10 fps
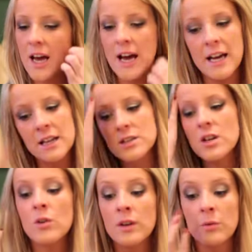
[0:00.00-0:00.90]
and
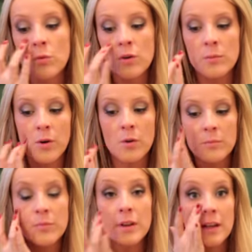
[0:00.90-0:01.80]
only 1
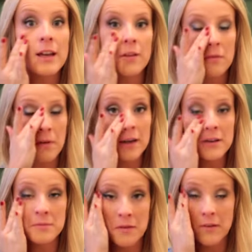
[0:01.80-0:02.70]
pump if I
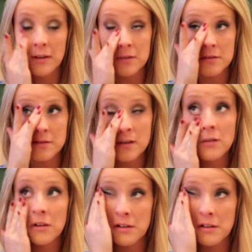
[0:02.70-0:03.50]
use my fingers. So